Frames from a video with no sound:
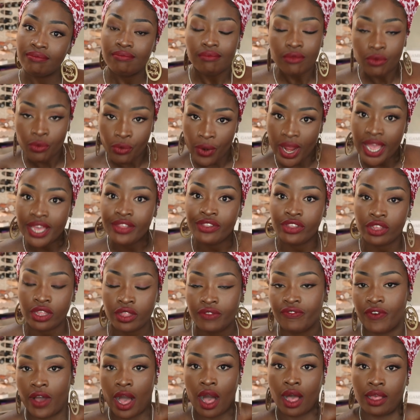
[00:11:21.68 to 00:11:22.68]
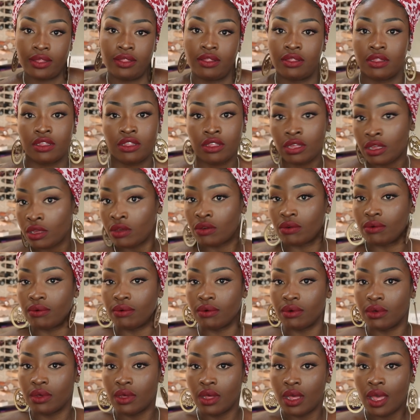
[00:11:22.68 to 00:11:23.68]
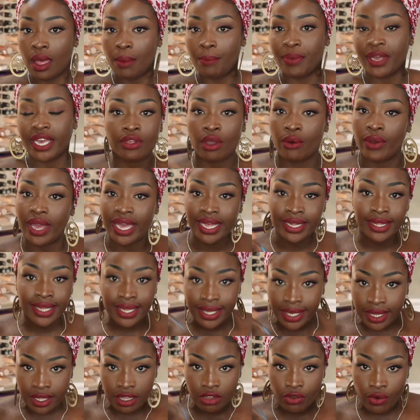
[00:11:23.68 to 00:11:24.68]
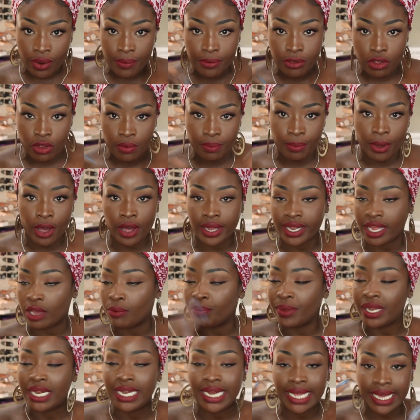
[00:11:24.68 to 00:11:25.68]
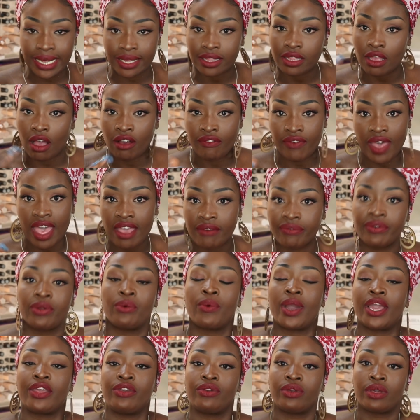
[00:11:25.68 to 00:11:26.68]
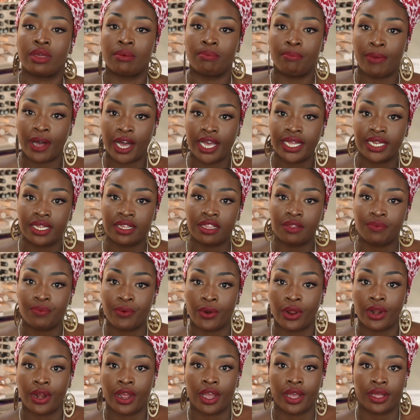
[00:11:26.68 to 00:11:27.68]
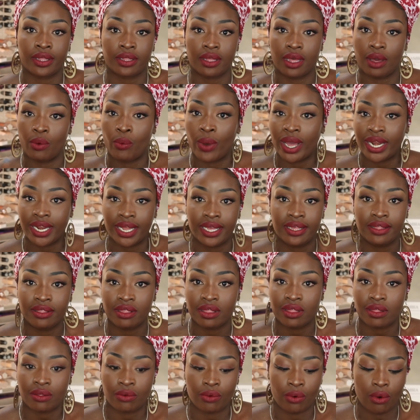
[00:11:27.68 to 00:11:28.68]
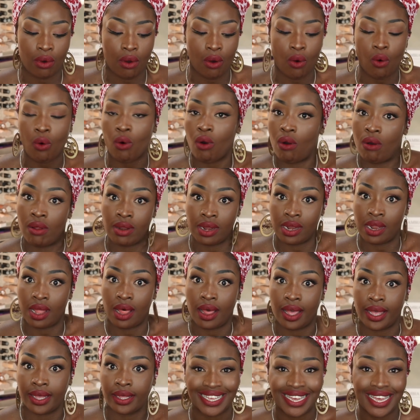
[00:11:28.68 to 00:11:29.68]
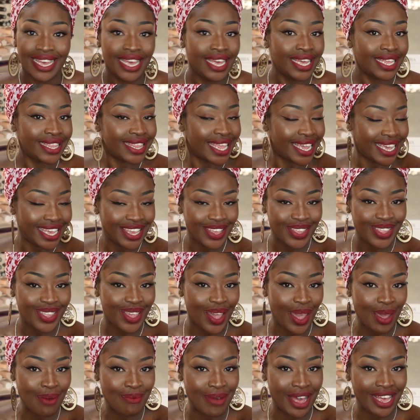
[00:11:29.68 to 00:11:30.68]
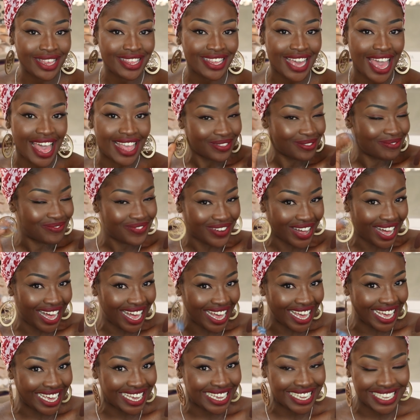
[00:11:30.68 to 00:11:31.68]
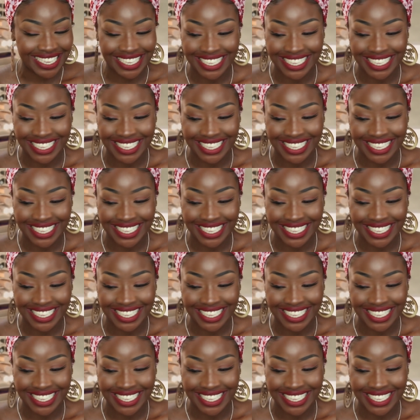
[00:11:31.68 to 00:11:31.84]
ranges for us too. Because in the description bar there will be links of everywhere you can buy this product, whether in store or online. Thank you so much and bye.